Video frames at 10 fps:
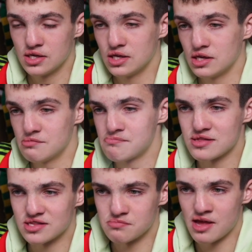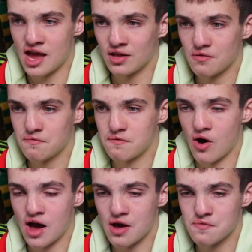Mason Mount,
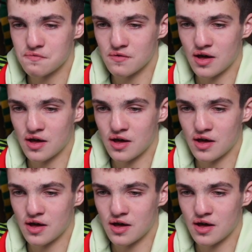5.